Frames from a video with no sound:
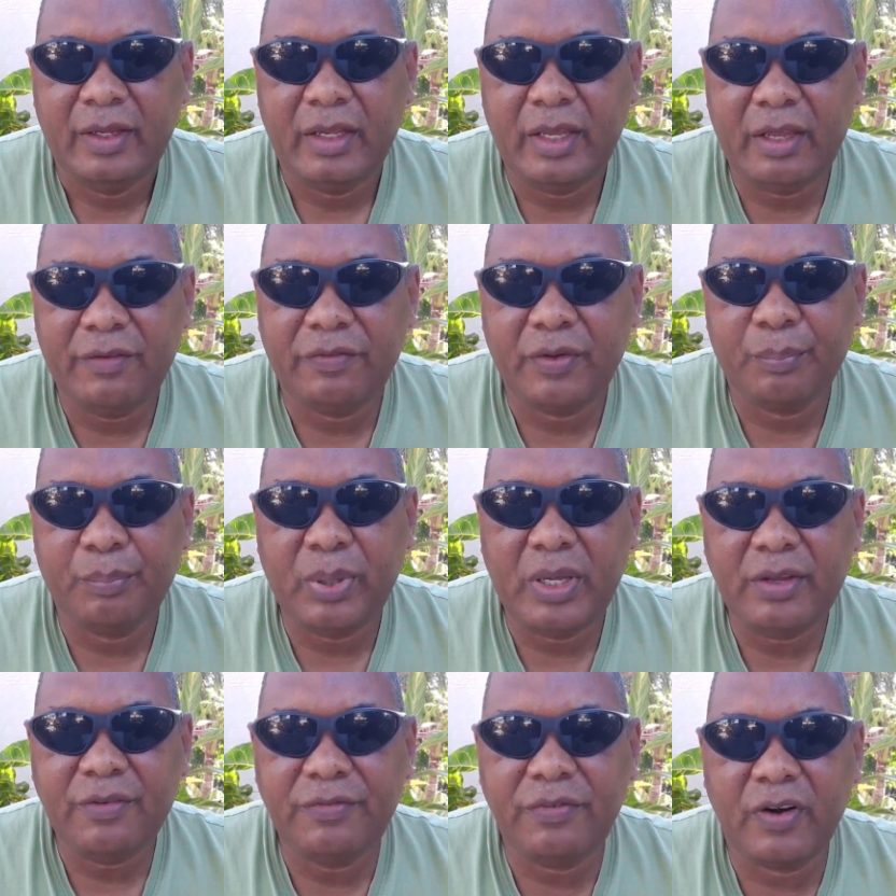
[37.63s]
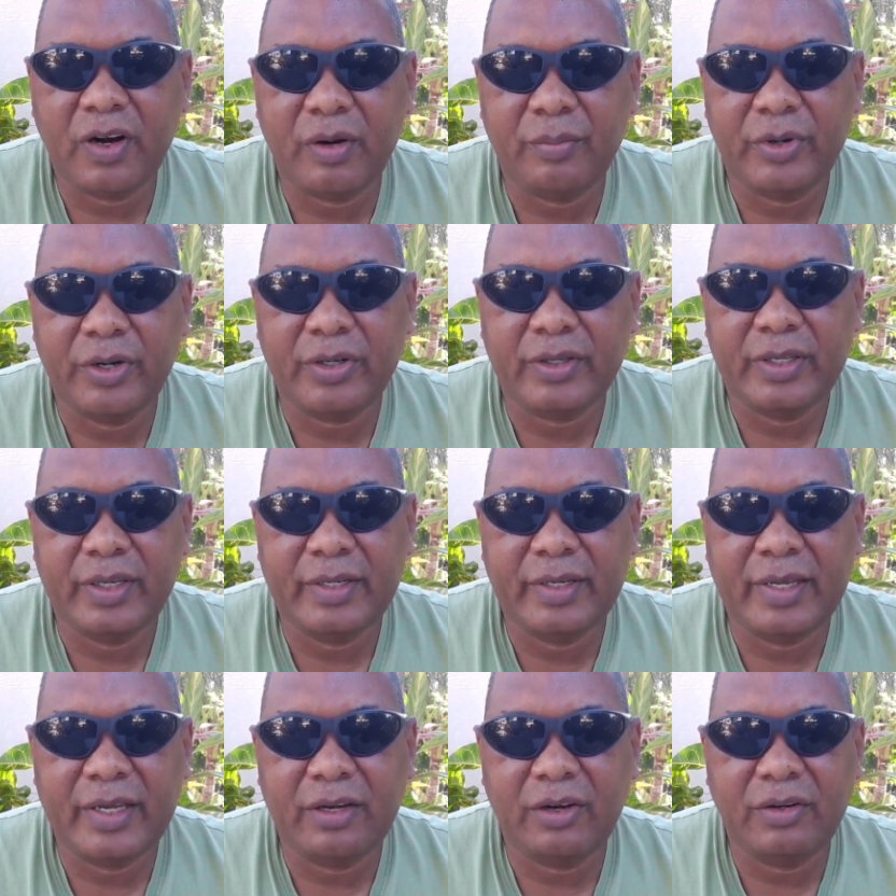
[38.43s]
If a pig farmer
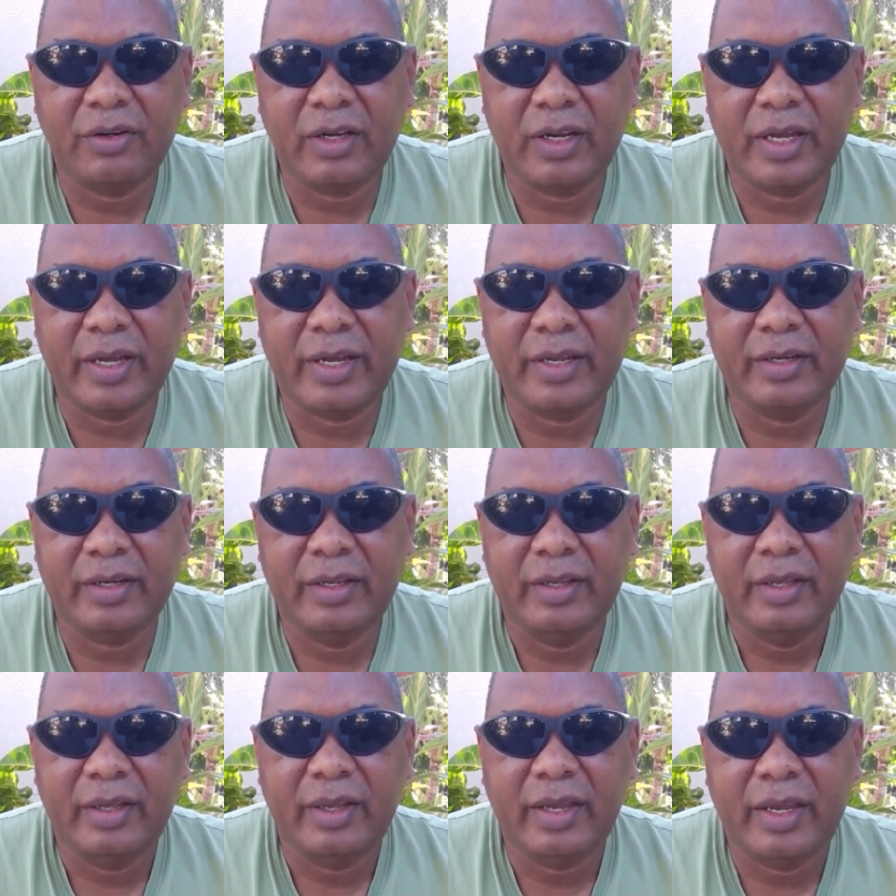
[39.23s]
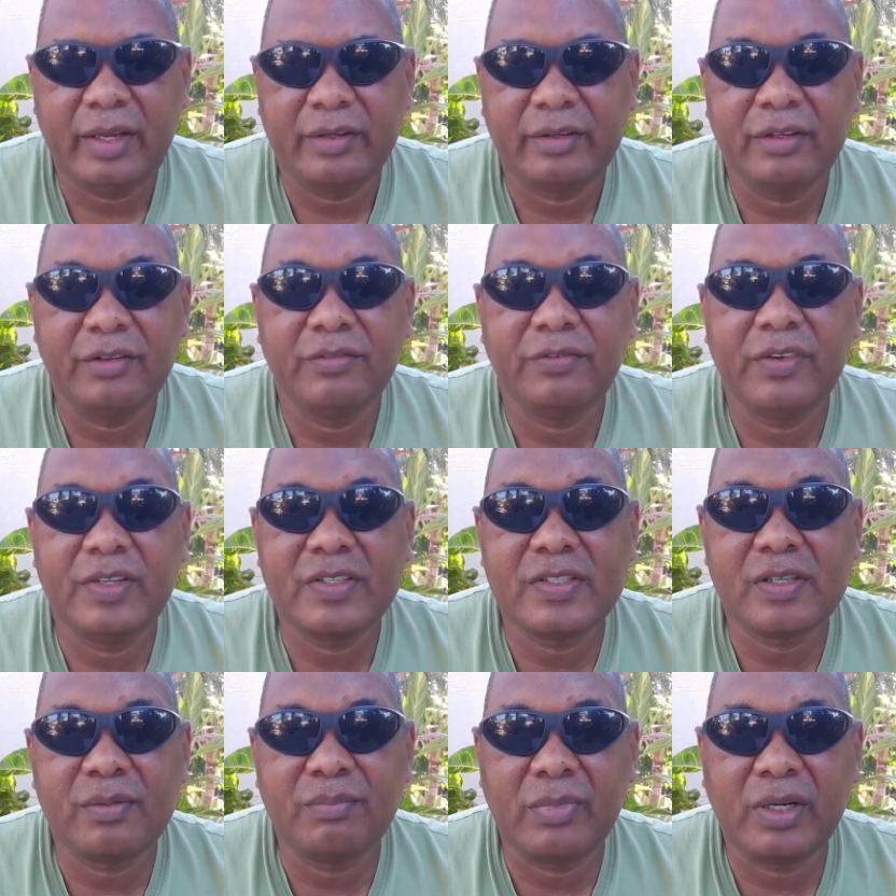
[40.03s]
can get online and
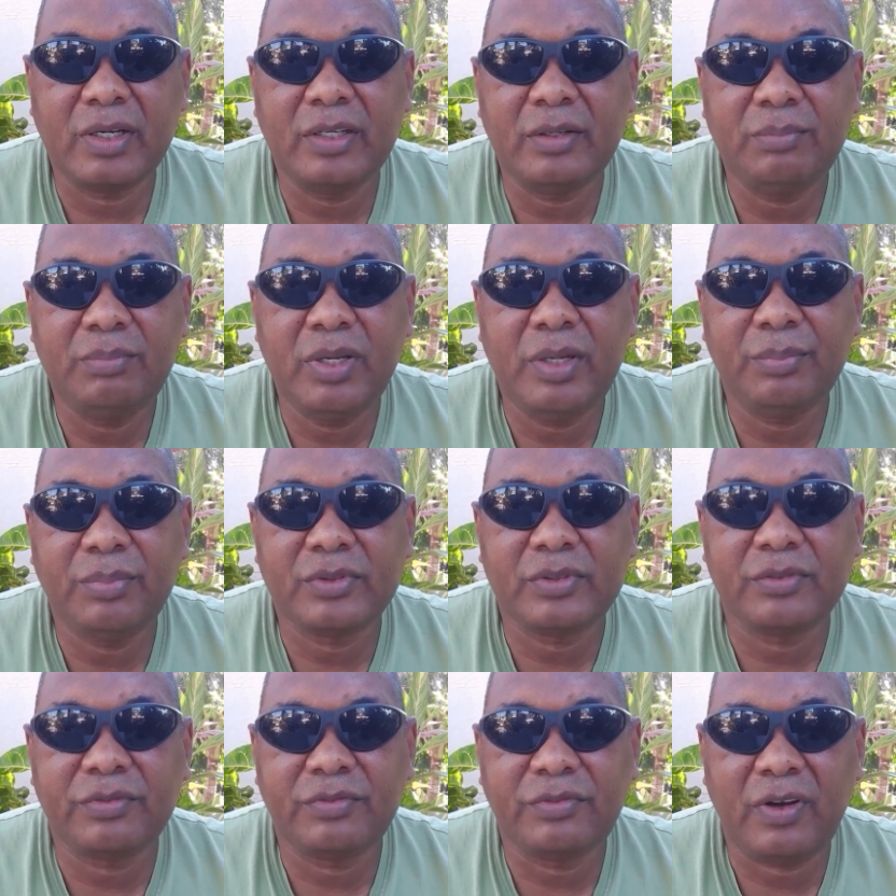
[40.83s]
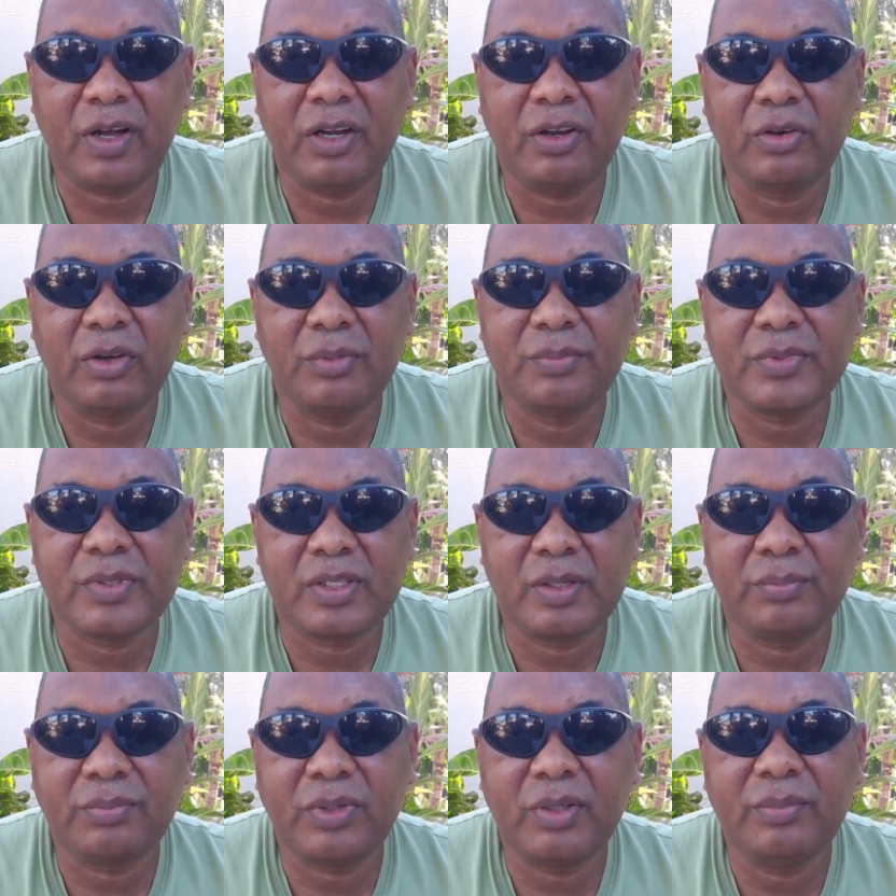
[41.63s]
convince 1 million people to follow him
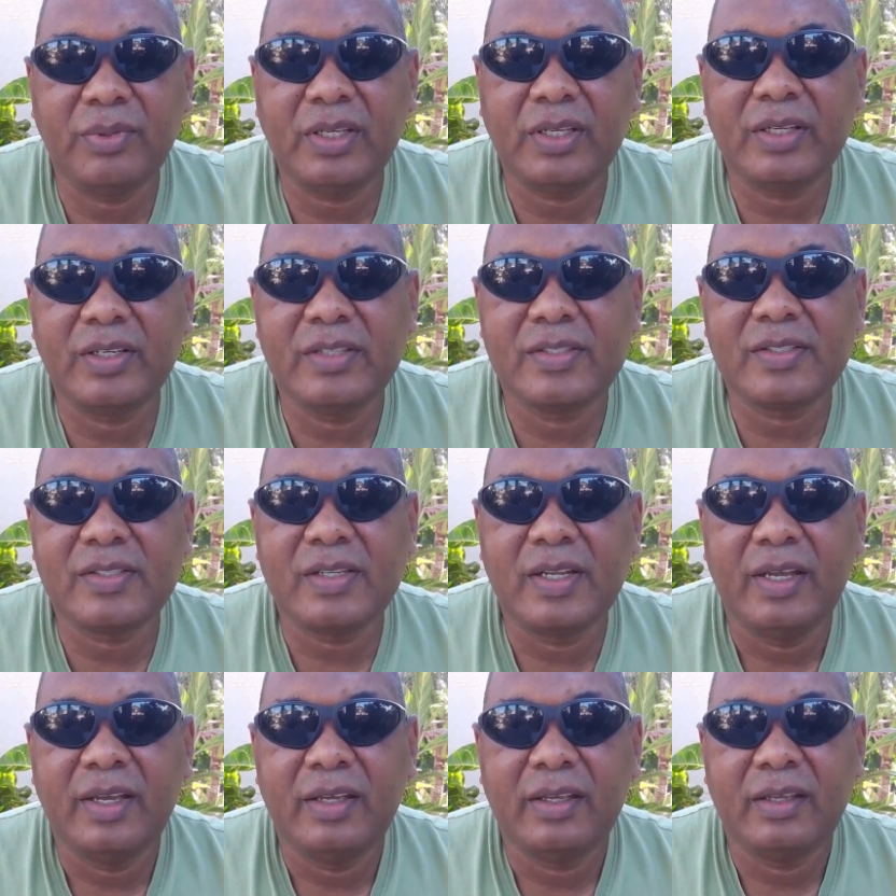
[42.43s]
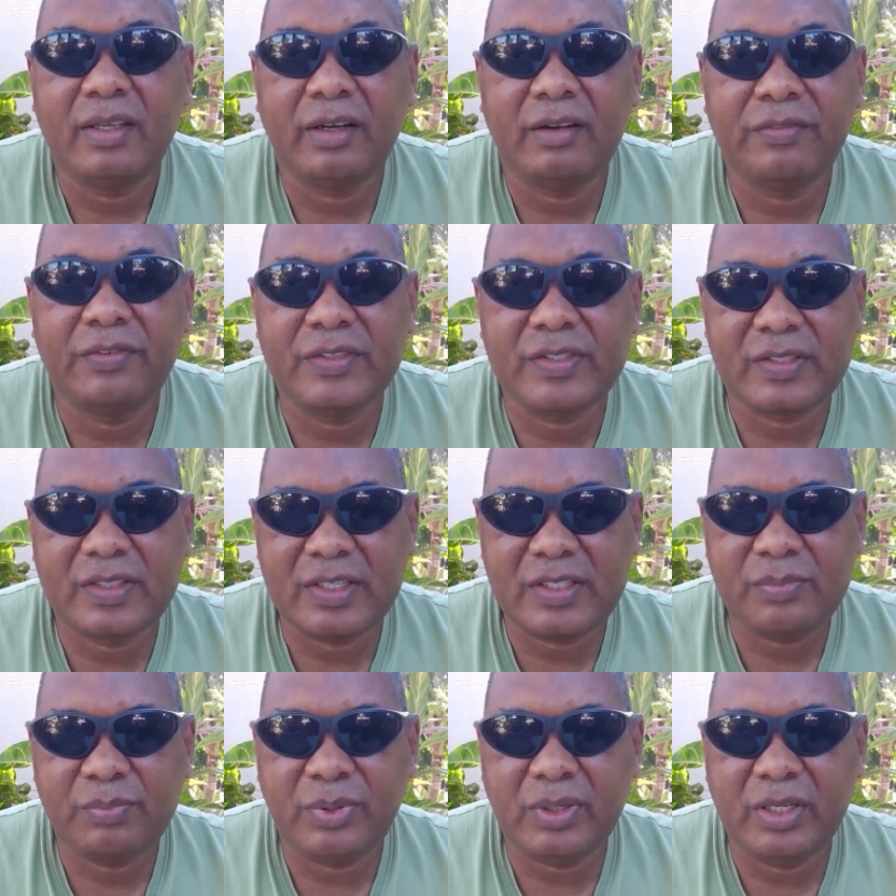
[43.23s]
simply because of his
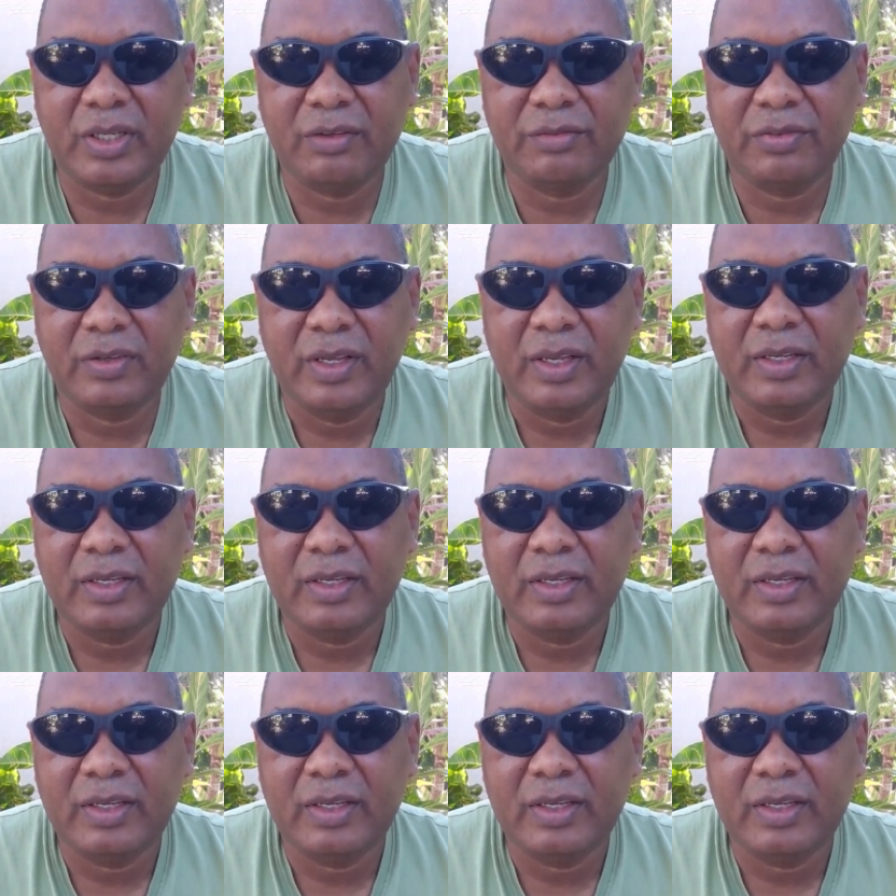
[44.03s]
disbelief,